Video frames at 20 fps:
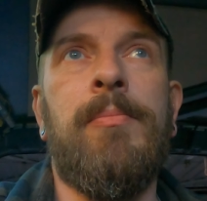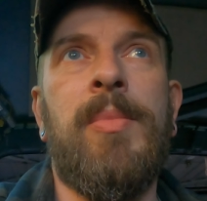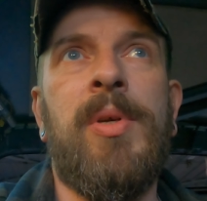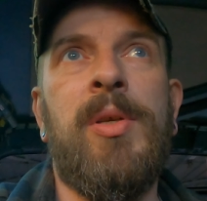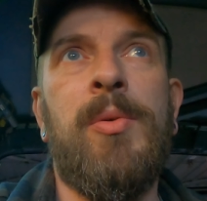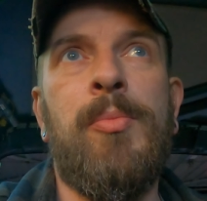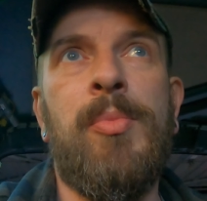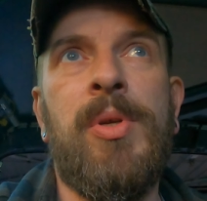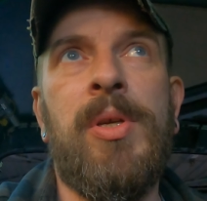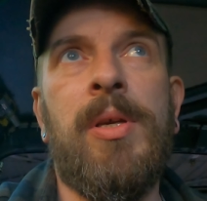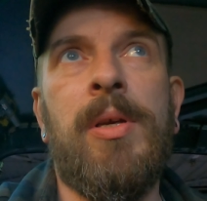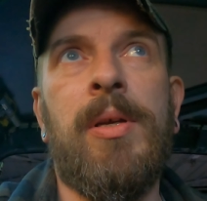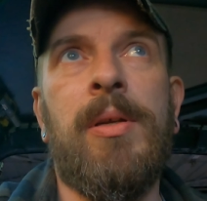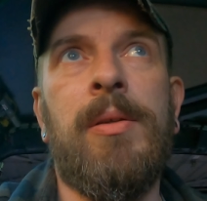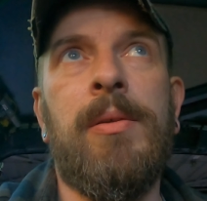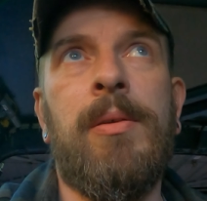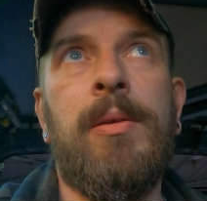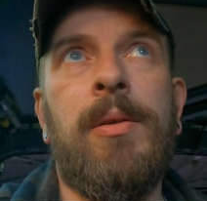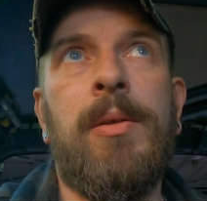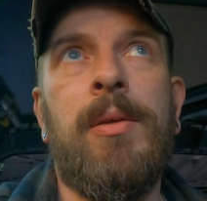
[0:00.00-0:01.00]
Maybe
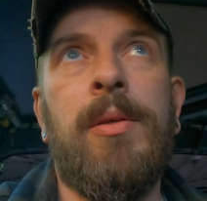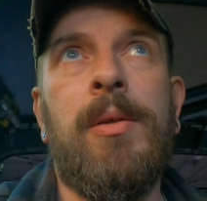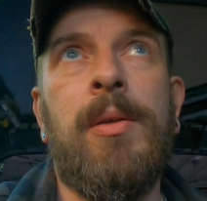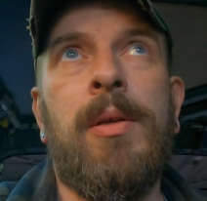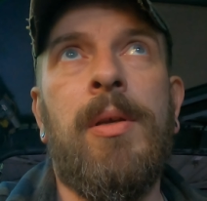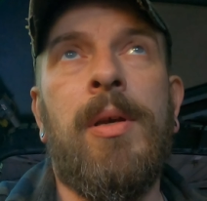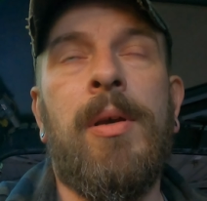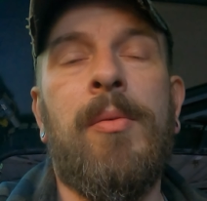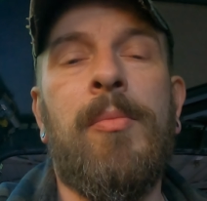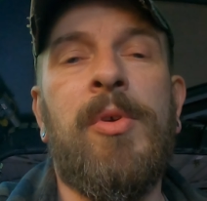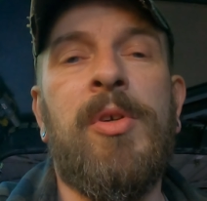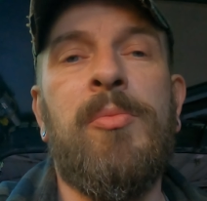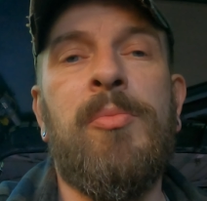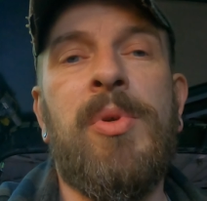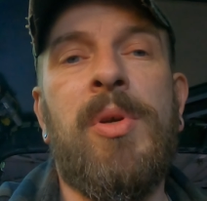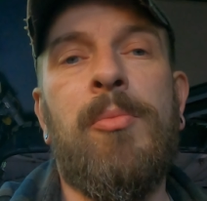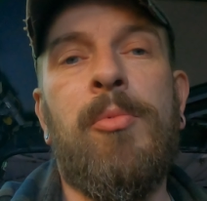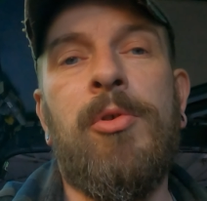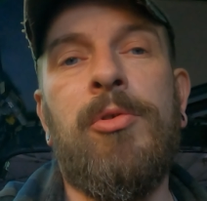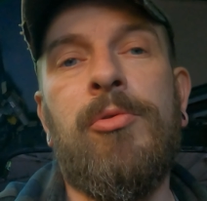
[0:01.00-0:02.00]
I might
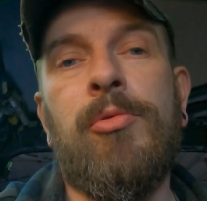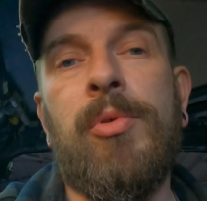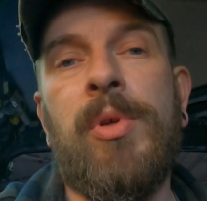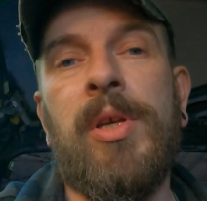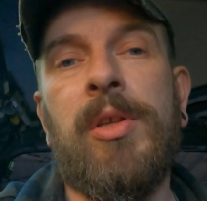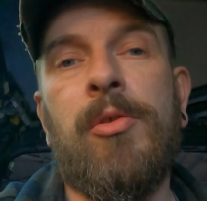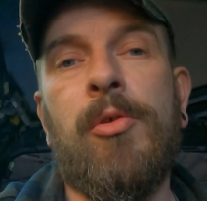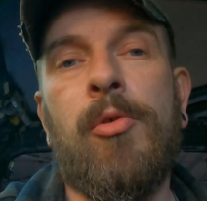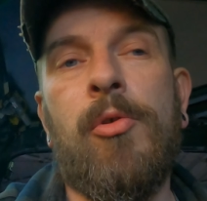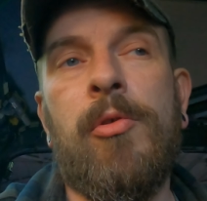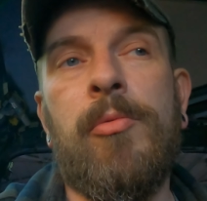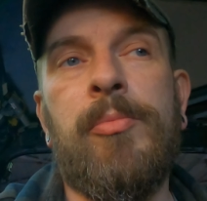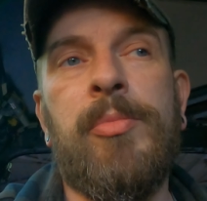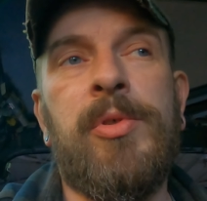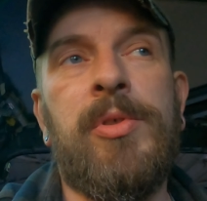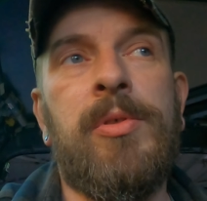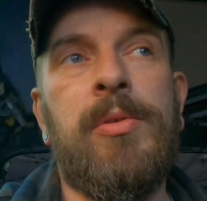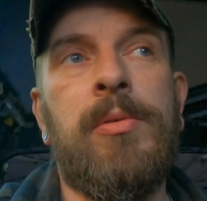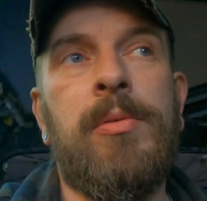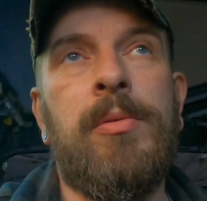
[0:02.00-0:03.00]
be able to get
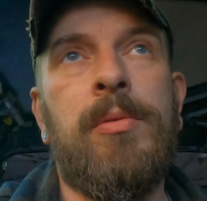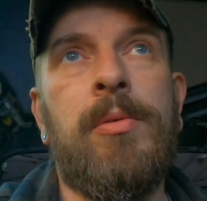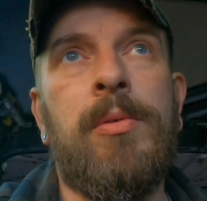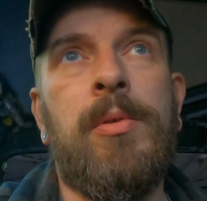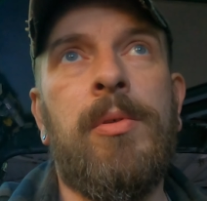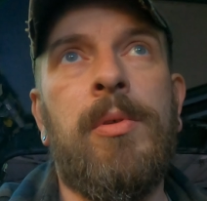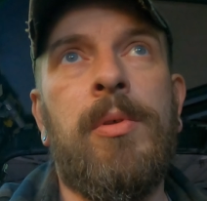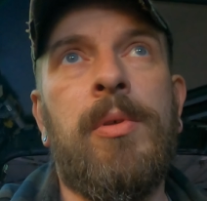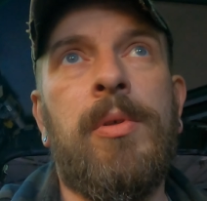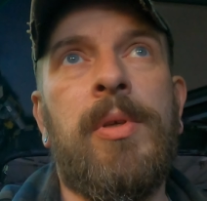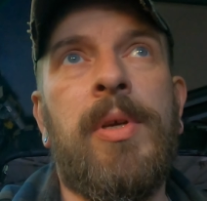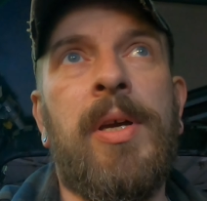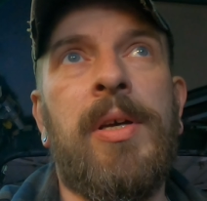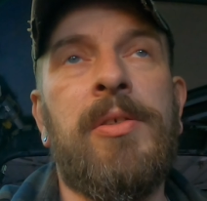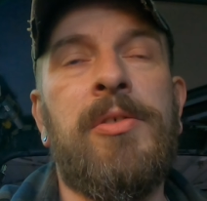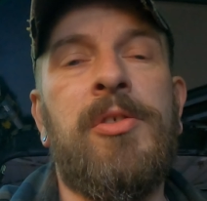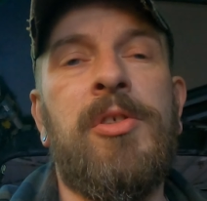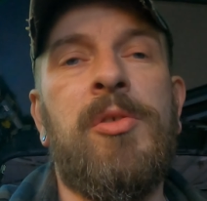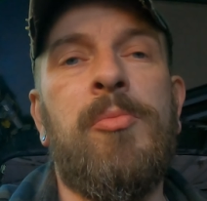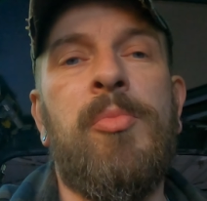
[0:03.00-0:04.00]
Rob's car
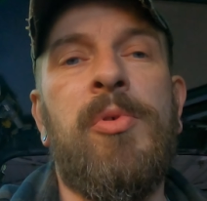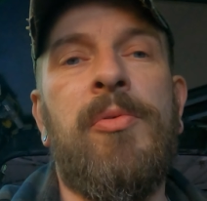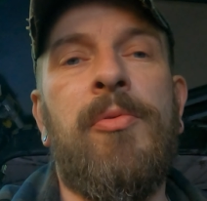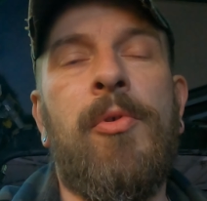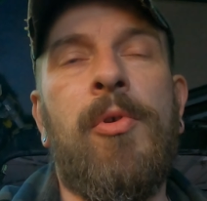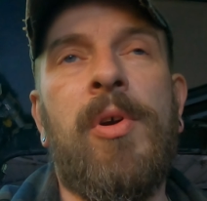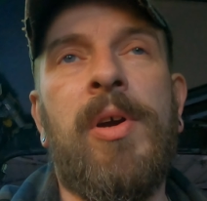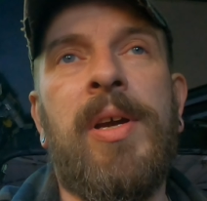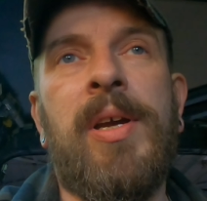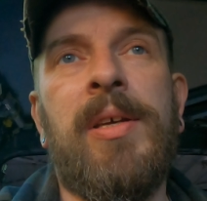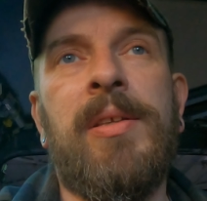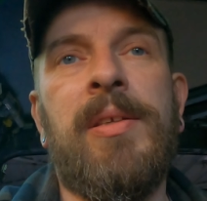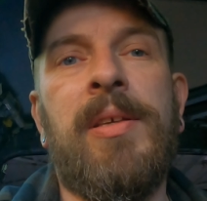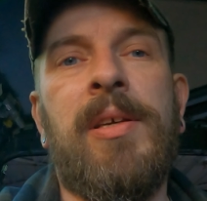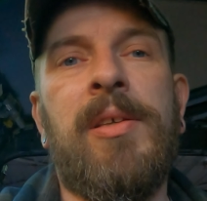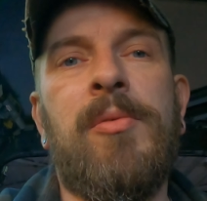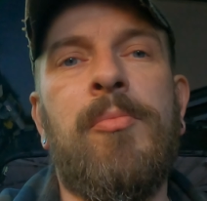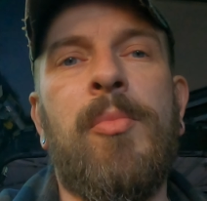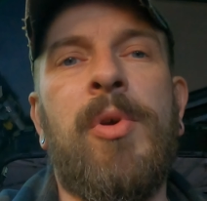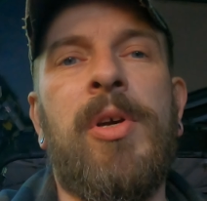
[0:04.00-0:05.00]
seat before I can
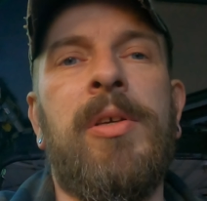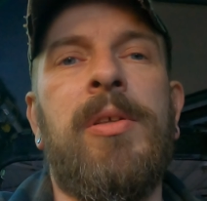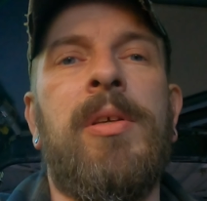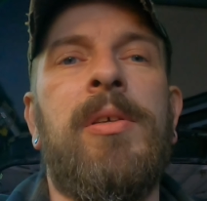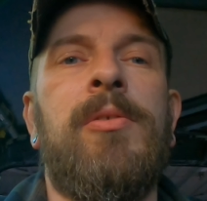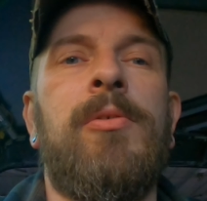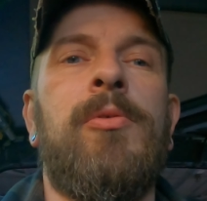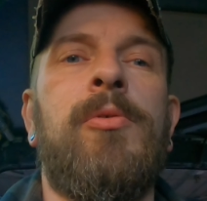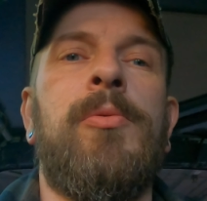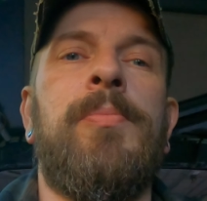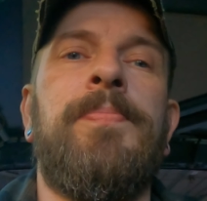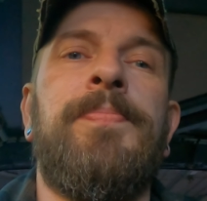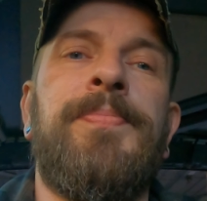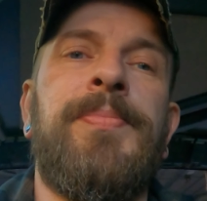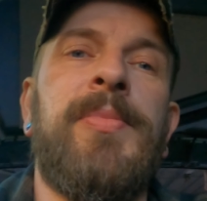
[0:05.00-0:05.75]
get mine. I don't know.